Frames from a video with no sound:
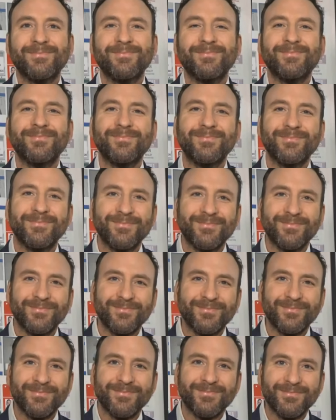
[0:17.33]

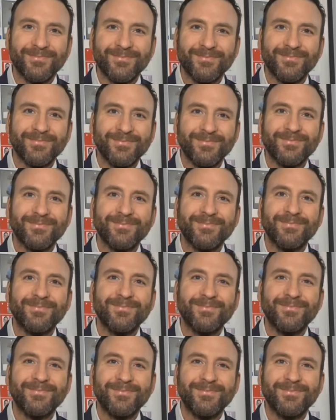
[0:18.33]

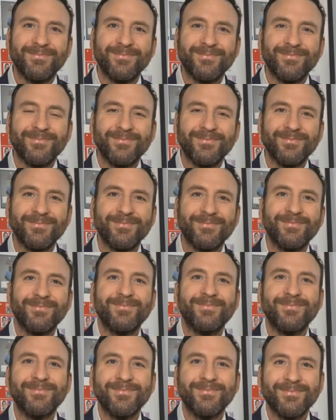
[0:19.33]

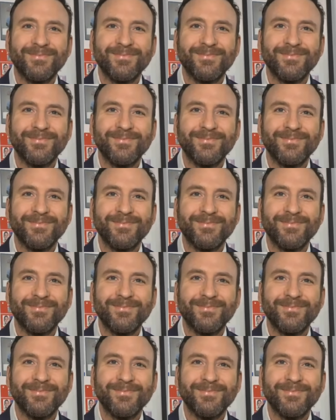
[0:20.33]
(silent)